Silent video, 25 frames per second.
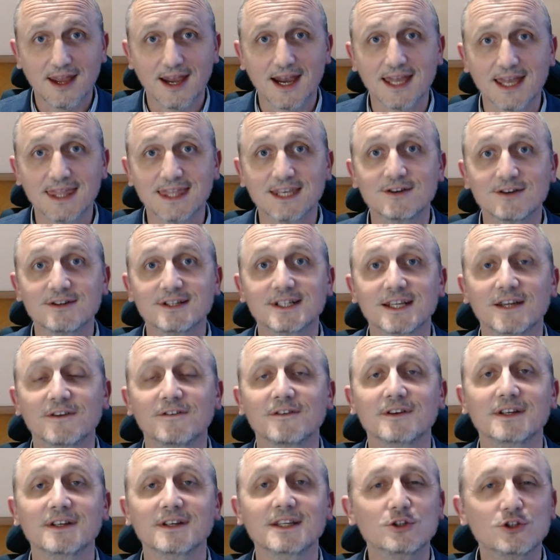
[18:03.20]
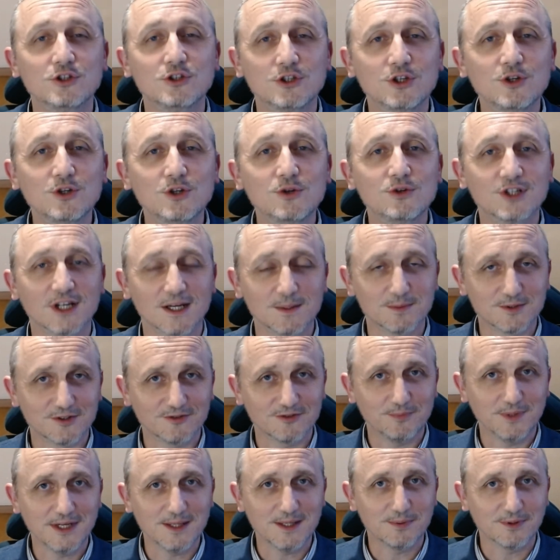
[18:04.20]
and there are definitely two types
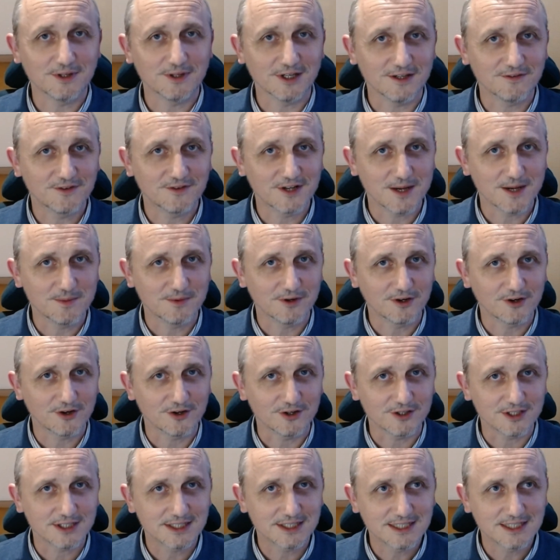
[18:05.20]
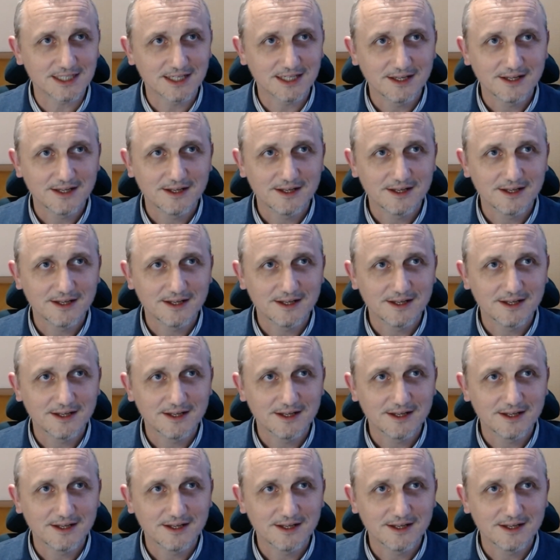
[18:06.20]
of people that I've come across.